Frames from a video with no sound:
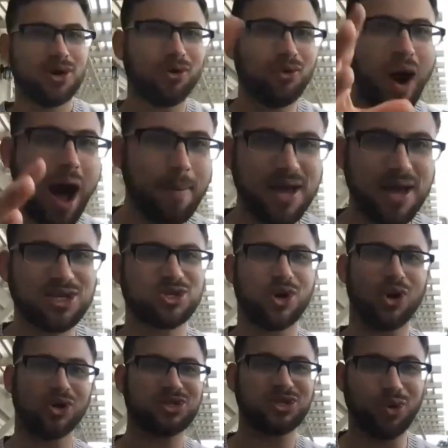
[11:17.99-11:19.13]
lob
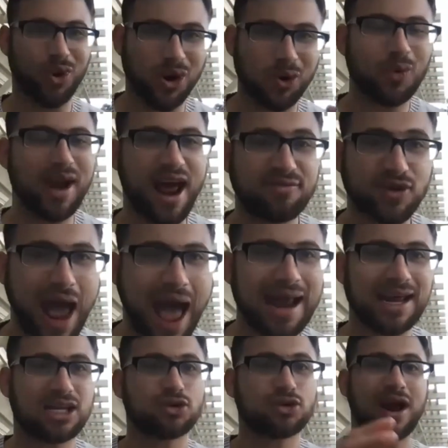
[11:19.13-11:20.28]
insults or whatever
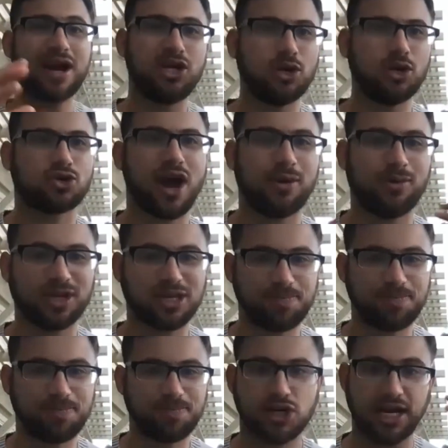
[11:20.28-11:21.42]
at it, right? Do you try to
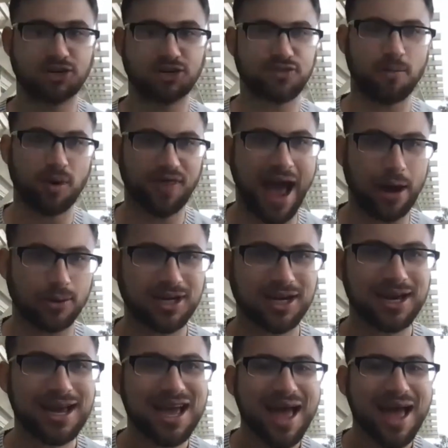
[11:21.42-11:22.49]
inspire change from without?